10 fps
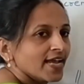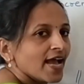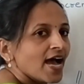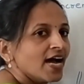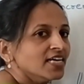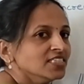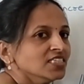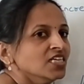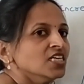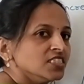
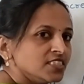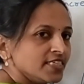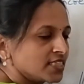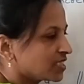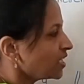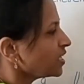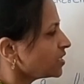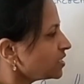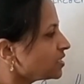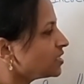as six.
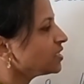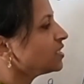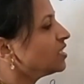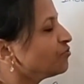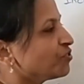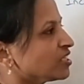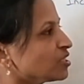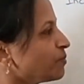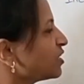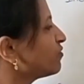This is the
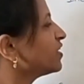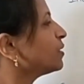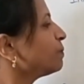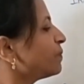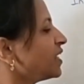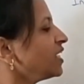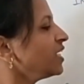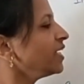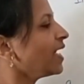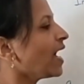difference between
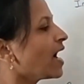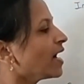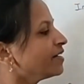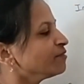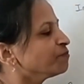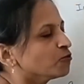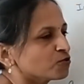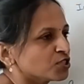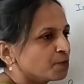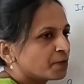pre and
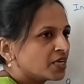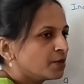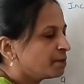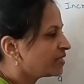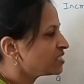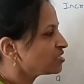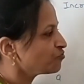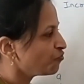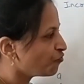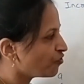post. Pre means
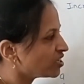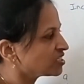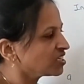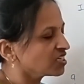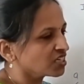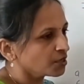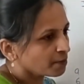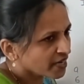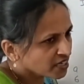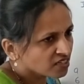first
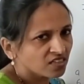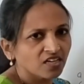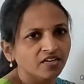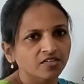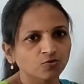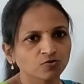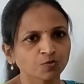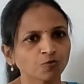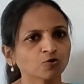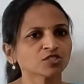increment then
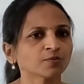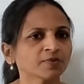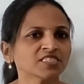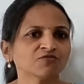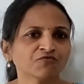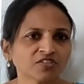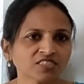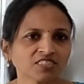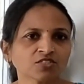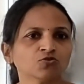use. Post means
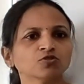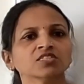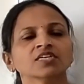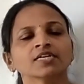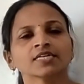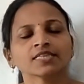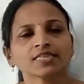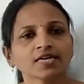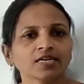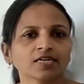first use
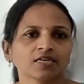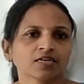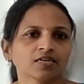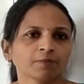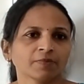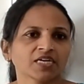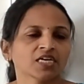then increment.